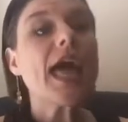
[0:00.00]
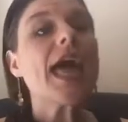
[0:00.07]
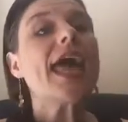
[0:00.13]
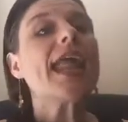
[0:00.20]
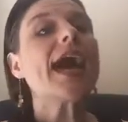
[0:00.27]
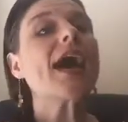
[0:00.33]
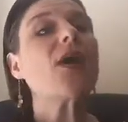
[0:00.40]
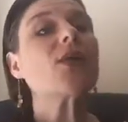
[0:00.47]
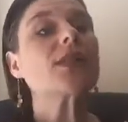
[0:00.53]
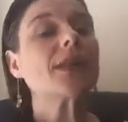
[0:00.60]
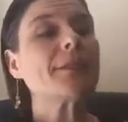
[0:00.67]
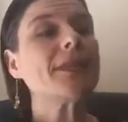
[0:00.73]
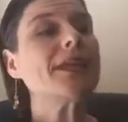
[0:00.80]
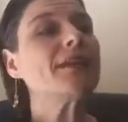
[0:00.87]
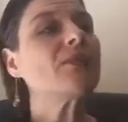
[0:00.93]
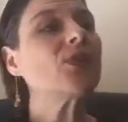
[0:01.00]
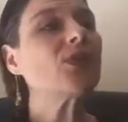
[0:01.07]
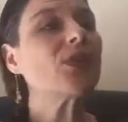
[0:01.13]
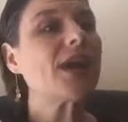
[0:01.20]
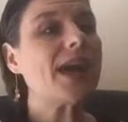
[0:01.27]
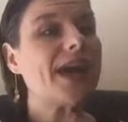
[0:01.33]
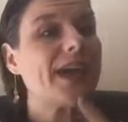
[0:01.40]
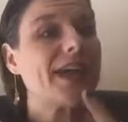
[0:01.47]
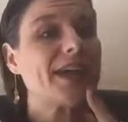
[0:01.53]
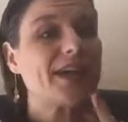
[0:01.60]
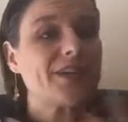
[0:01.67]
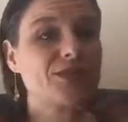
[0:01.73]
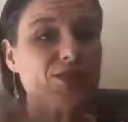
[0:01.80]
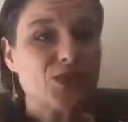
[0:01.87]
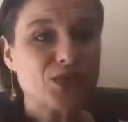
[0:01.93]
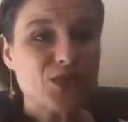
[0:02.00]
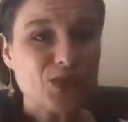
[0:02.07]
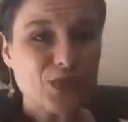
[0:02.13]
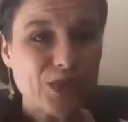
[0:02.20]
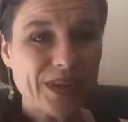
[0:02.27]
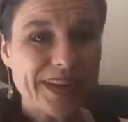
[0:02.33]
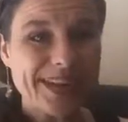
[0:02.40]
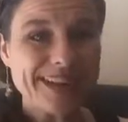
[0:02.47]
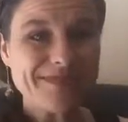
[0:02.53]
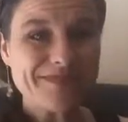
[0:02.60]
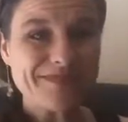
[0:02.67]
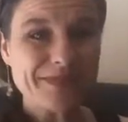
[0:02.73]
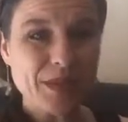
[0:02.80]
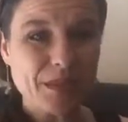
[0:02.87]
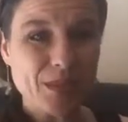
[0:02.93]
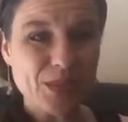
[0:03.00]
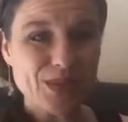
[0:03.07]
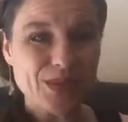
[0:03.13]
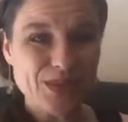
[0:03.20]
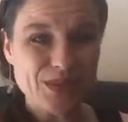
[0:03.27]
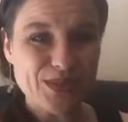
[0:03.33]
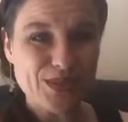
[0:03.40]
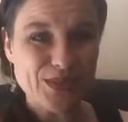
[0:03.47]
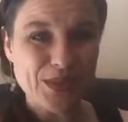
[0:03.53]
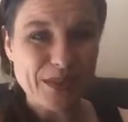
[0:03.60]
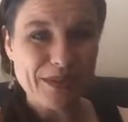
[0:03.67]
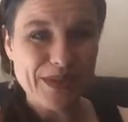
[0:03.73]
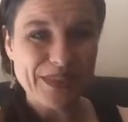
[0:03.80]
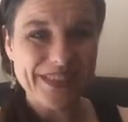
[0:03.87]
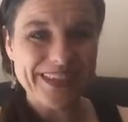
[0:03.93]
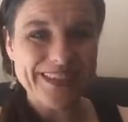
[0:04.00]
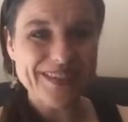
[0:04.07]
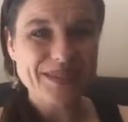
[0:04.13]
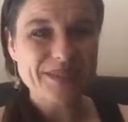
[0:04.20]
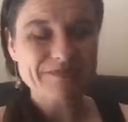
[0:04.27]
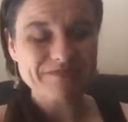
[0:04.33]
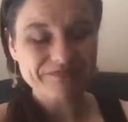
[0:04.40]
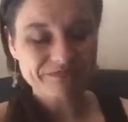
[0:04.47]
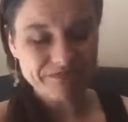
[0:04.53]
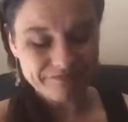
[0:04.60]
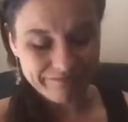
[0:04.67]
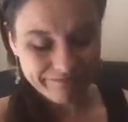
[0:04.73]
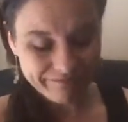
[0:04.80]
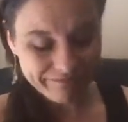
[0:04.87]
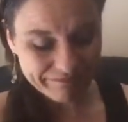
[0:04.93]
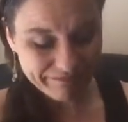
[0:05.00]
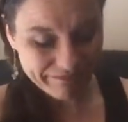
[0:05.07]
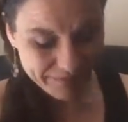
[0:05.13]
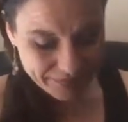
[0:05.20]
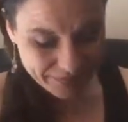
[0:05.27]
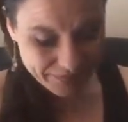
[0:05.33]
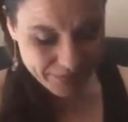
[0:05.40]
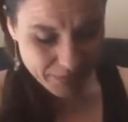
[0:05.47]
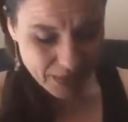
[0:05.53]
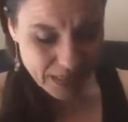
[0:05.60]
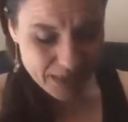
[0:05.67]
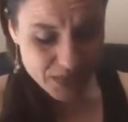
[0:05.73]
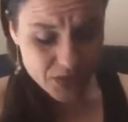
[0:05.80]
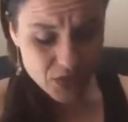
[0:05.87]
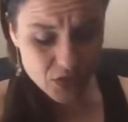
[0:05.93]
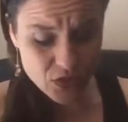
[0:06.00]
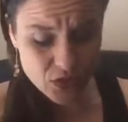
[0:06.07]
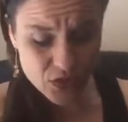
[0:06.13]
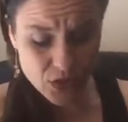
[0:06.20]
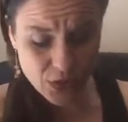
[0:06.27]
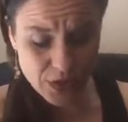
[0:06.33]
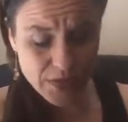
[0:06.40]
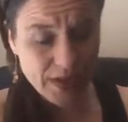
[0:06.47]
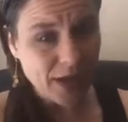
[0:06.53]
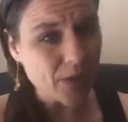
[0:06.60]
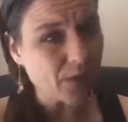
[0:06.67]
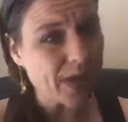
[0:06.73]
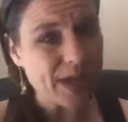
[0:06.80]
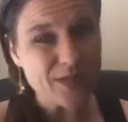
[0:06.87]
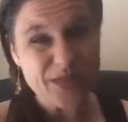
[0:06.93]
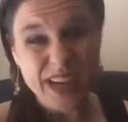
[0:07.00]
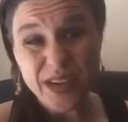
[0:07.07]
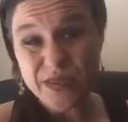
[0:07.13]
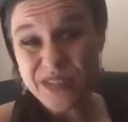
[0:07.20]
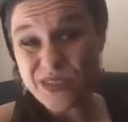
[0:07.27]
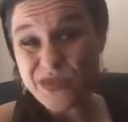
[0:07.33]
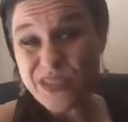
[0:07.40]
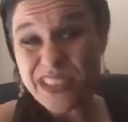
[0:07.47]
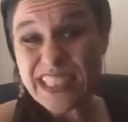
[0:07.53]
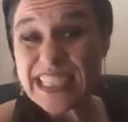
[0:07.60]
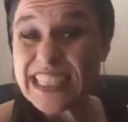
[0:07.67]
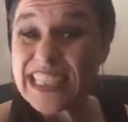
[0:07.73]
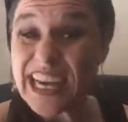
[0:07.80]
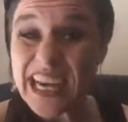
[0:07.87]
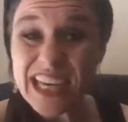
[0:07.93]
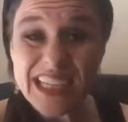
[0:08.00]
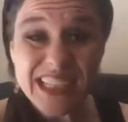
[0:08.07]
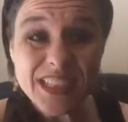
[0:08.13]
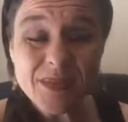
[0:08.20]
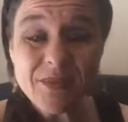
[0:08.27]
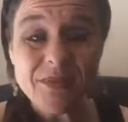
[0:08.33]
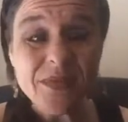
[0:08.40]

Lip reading: Now, let me give you a Mozart story about this. This is a story that I read when I was really young.